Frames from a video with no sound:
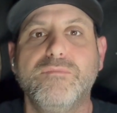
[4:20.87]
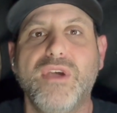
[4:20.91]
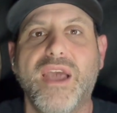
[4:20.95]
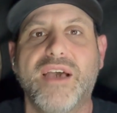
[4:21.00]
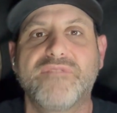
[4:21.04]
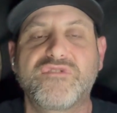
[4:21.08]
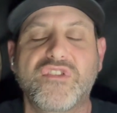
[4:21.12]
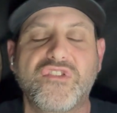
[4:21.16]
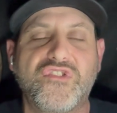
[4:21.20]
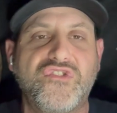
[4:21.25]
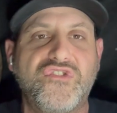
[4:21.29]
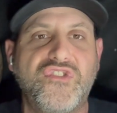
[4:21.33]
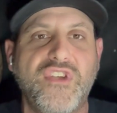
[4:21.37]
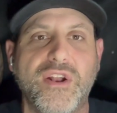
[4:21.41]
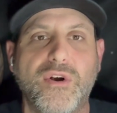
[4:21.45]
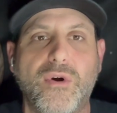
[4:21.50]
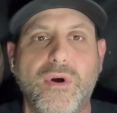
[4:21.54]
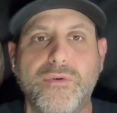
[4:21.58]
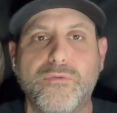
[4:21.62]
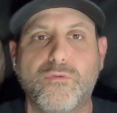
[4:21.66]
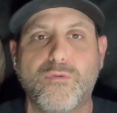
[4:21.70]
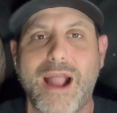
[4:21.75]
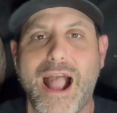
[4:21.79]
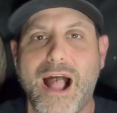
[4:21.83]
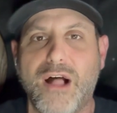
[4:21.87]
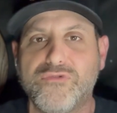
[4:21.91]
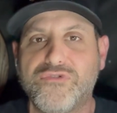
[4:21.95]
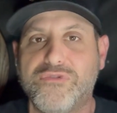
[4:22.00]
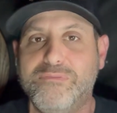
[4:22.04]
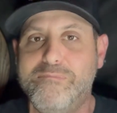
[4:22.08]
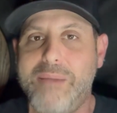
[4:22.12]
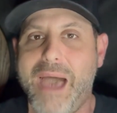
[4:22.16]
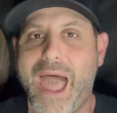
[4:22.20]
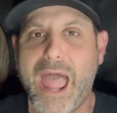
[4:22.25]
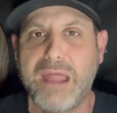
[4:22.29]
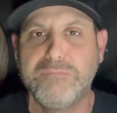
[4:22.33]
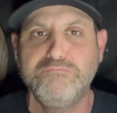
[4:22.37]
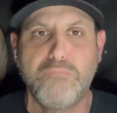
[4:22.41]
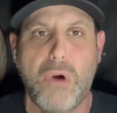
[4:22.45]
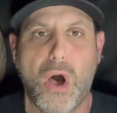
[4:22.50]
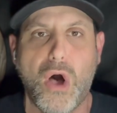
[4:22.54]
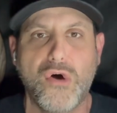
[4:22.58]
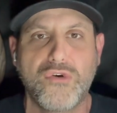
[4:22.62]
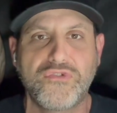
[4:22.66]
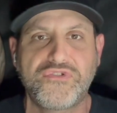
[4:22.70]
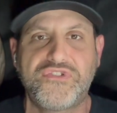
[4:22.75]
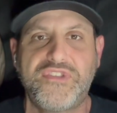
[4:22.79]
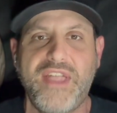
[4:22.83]
You have to sit on routes, bat
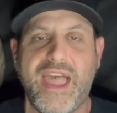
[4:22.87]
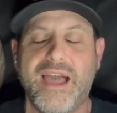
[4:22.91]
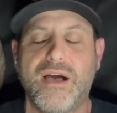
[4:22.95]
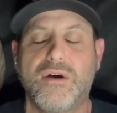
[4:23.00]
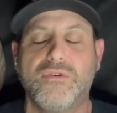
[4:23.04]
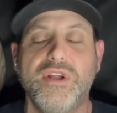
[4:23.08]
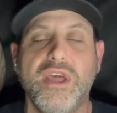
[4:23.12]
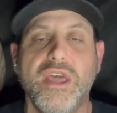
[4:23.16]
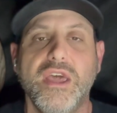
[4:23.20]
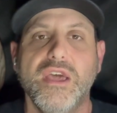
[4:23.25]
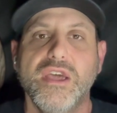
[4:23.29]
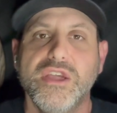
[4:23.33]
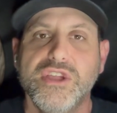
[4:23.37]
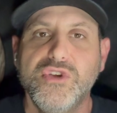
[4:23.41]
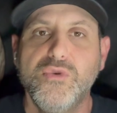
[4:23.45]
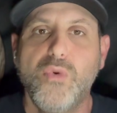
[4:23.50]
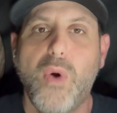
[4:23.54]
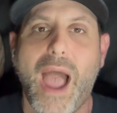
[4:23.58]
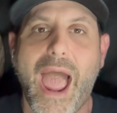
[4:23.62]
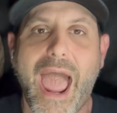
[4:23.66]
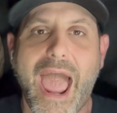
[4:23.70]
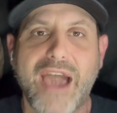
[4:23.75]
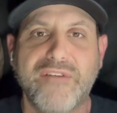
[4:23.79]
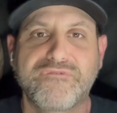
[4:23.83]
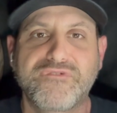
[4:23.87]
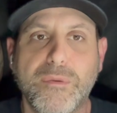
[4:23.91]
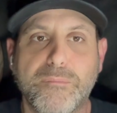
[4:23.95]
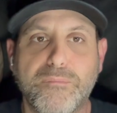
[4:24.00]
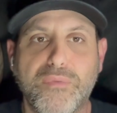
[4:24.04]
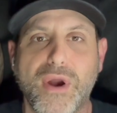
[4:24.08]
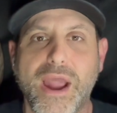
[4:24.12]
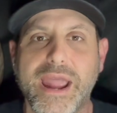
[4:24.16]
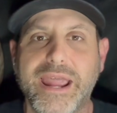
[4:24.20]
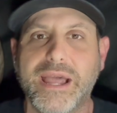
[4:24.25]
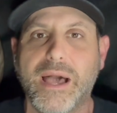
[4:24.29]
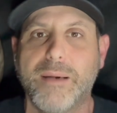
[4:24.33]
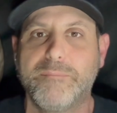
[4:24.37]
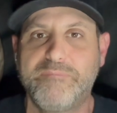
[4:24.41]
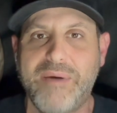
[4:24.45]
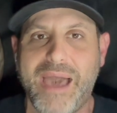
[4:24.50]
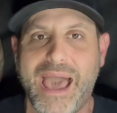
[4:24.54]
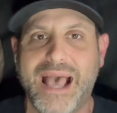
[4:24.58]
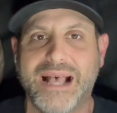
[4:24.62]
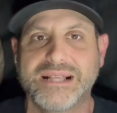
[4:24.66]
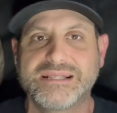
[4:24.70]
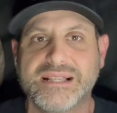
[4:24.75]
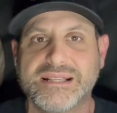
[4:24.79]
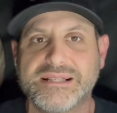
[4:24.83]
balls down. You have to break up
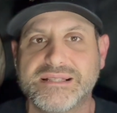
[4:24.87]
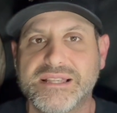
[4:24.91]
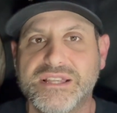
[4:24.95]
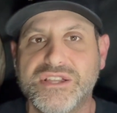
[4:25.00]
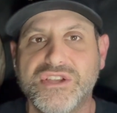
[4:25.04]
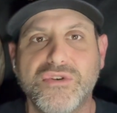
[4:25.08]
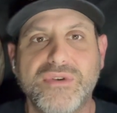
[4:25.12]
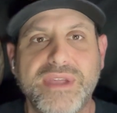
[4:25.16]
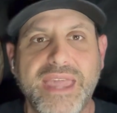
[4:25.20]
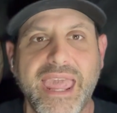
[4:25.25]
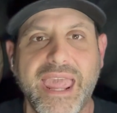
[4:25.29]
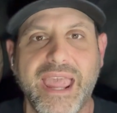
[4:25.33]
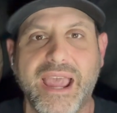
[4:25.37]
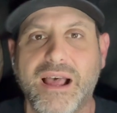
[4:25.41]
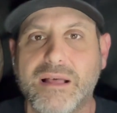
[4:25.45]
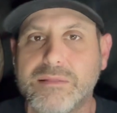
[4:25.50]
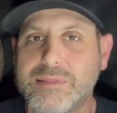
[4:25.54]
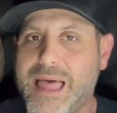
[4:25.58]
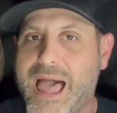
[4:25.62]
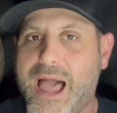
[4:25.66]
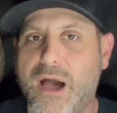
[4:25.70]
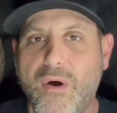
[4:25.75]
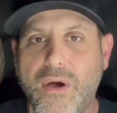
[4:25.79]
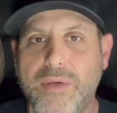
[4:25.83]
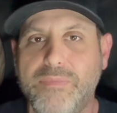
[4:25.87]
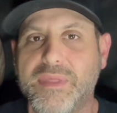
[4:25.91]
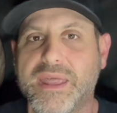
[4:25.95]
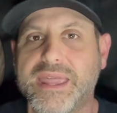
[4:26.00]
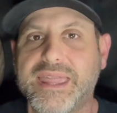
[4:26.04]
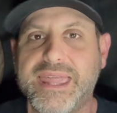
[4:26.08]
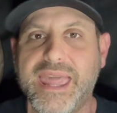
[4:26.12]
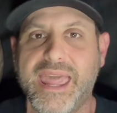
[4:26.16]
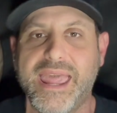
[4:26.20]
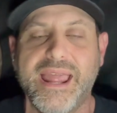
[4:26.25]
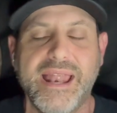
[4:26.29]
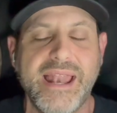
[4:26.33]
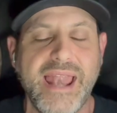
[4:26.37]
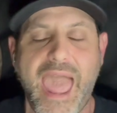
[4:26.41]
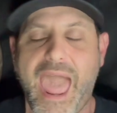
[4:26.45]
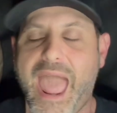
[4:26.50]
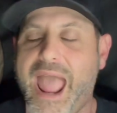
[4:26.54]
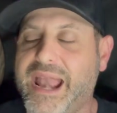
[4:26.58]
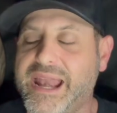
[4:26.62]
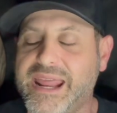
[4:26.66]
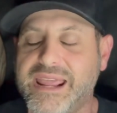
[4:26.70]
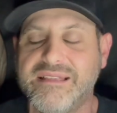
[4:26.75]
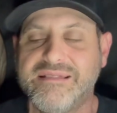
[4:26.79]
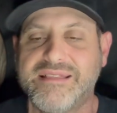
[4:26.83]
passes, and you can't allow him to get in
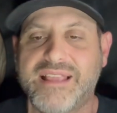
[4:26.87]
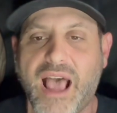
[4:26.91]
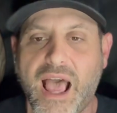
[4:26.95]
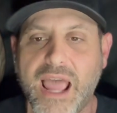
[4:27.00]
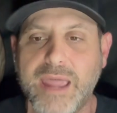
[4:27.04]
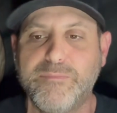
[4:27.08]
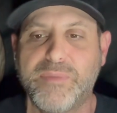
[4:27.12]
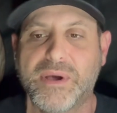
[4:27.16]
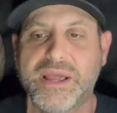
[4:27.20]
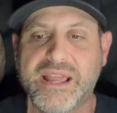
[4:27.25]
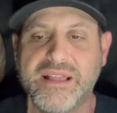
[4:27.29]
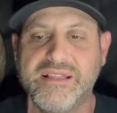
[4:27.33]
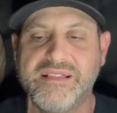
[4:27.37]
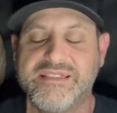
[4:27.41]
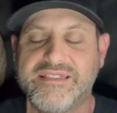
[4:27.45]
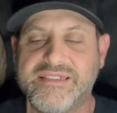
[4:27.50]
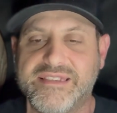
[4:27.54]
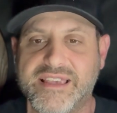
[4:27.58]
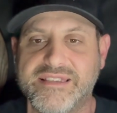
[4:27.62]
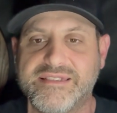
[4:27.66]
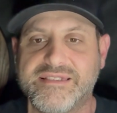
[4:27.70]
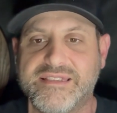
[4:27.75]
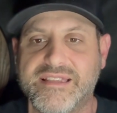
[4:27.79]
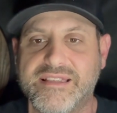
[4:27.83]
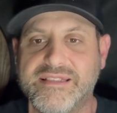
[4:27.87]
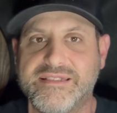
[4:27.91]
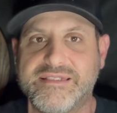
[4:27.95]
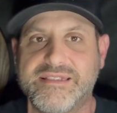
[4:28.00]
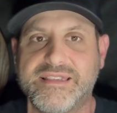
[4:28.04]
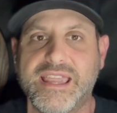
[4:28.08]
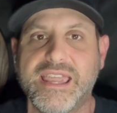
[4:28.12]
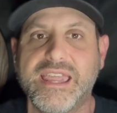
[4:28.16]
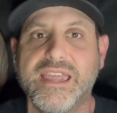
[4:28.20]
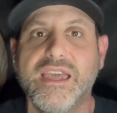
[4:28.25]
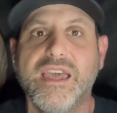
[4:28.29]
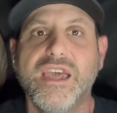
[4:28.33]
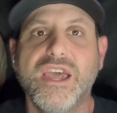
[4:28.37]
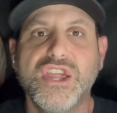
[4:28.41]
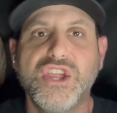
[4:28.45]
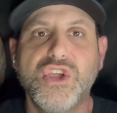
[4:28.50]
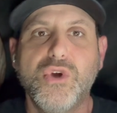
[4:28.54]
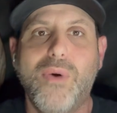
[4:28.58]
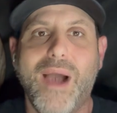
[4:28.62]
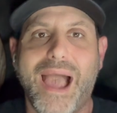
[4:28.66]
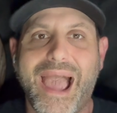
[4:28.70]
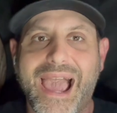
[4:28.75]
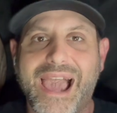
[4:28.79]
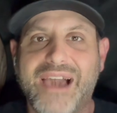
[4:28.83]
any type of consistency. You
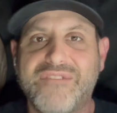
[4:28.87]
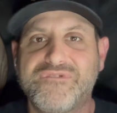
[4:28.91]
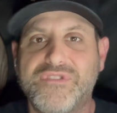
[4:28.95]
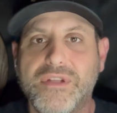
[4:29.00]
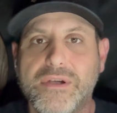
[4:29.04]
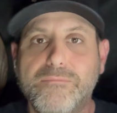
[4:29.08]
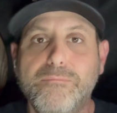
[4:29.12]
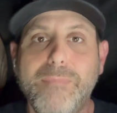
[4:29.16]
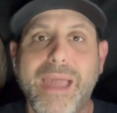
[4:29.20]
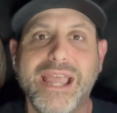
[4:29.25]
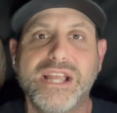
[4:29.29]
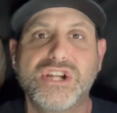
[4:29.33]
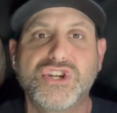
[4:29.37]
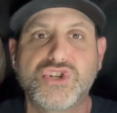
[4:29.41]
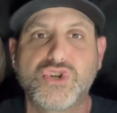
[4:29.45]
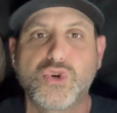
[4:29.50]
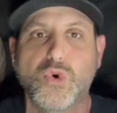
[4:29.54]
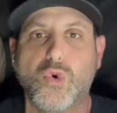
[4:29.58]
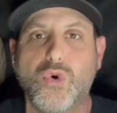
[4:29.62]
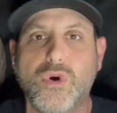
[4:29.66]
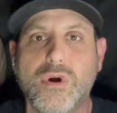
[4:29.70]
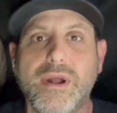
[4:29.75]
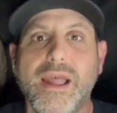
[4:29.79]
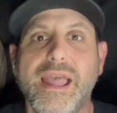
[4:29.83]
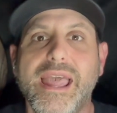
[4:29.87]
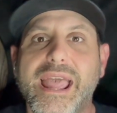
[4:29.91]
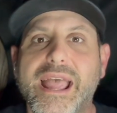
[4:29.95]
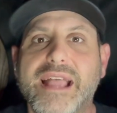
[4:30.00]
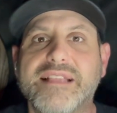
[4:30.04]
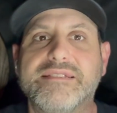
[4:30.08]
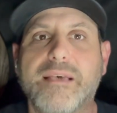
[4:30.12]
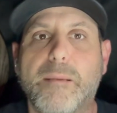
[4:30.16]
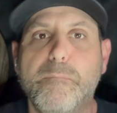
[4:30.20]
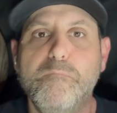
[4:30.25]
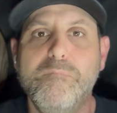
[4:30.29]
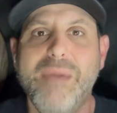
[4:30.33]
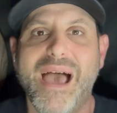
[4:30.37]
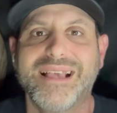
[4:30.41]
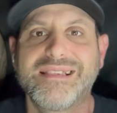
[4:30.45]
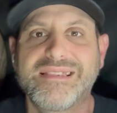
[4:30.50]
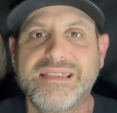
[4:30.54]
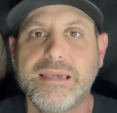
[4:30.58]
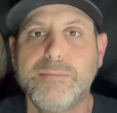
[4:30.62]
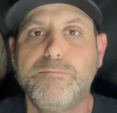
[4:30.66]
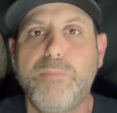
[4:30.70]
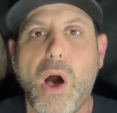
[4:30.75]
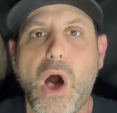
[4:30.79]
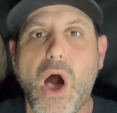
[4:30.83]
have to make sure it's a
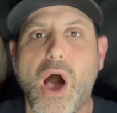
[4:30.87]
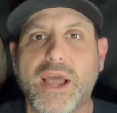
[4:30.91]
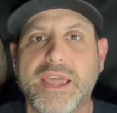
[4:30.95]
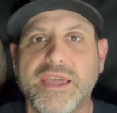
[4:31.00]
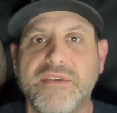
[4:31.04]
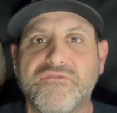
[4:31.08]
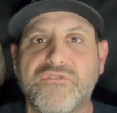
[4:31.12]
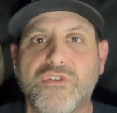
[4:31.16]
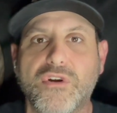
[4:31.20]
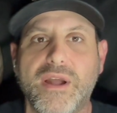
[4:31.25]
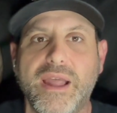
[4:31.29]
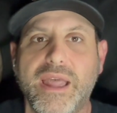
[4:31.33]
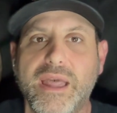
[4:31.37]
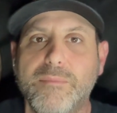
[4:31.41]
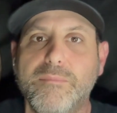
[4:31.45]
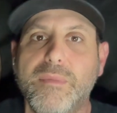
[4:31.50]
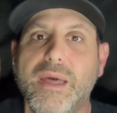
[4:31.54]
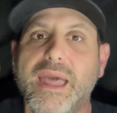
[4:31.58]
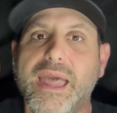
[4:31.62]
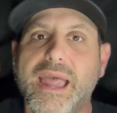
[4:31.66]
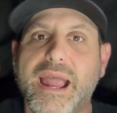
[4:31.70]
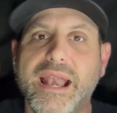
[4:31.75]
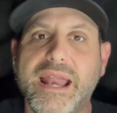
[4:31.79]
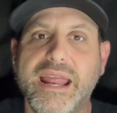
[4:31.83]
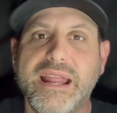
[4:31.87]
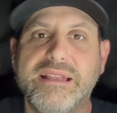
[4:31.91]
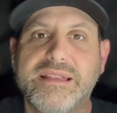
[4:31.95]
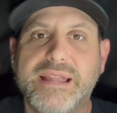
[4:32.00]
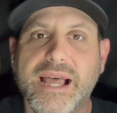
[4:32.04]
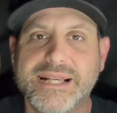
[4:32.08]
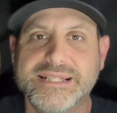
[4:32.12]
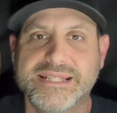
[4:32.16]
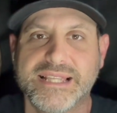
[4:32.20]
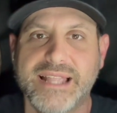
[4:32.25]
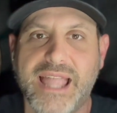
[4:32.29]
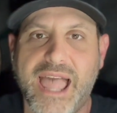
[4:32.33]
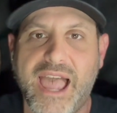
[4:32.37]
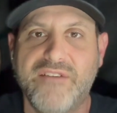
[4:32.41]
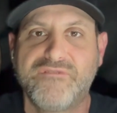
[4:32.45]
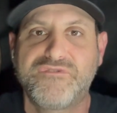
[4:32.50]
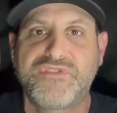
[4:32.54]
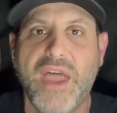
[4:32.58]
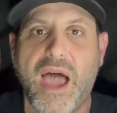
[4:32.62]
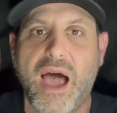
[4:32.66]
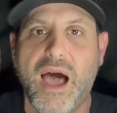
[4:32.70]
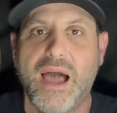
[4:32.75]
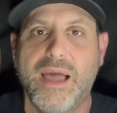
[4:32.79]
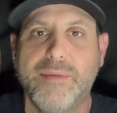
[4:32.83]
messy pocket for him, and he doesn't have
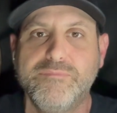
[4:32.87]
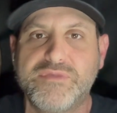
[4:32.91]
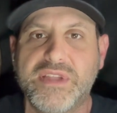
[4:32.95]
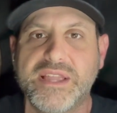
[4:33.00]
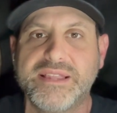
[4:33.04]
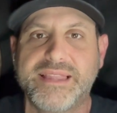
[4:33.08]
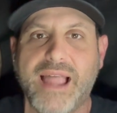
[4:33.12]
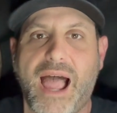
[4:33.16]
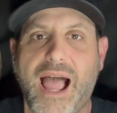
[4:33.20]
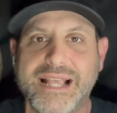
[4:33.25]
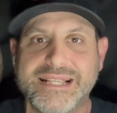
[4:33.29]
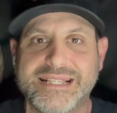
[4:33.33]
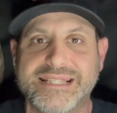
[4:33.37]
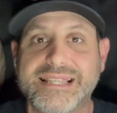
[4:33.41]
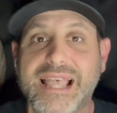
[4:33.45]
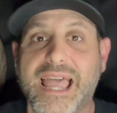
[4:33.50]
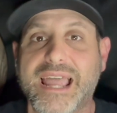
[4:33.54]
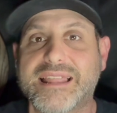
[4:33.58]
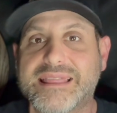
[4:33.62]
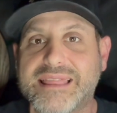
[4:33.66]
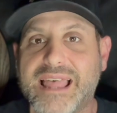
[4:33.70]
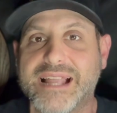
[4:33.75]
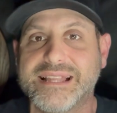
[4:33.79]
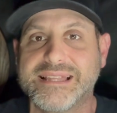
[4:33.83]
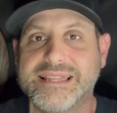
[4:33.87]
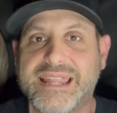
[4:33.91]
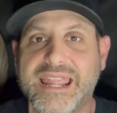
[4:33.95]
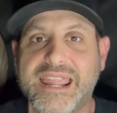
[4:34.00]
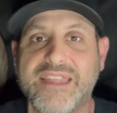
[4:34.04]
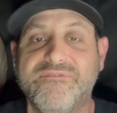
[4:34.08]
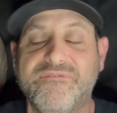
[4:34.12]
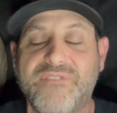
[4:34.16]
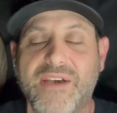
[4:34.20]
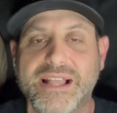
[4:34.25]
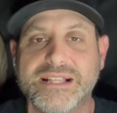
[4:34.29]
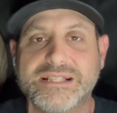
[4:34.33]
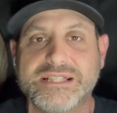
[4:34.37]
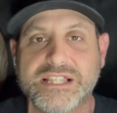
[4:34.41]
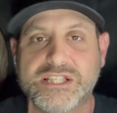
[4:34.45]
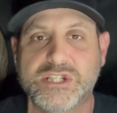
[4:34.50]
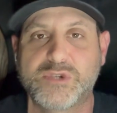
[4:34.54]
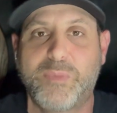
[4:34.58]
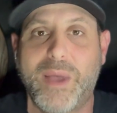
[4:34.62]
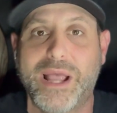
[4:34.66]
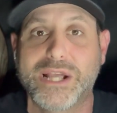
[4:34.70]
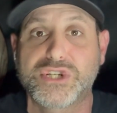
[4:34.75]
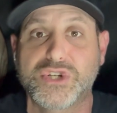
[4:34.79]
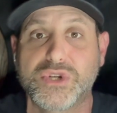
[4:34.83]
time to dissect that defense,
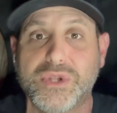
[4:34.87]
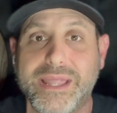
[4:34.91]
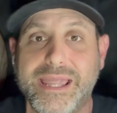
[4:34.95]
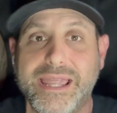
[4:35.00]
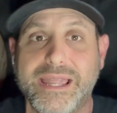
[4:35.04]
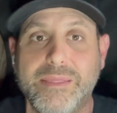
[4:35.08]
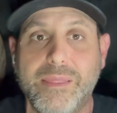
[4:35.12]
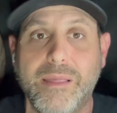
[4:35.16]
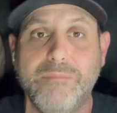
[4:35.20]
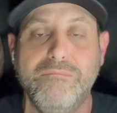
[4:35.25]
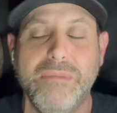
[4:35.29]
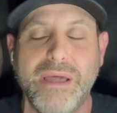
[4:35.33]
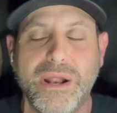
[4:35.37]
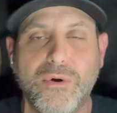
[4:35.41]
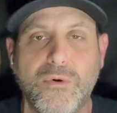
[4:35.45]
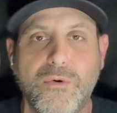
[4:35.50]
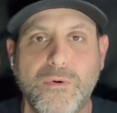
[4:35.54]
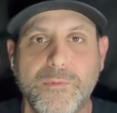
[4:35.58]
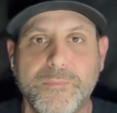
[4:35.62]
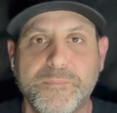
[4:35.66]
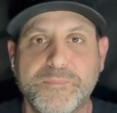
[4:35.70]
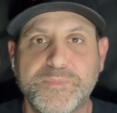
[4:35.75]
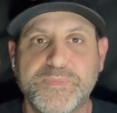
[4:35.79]
especially in the middle.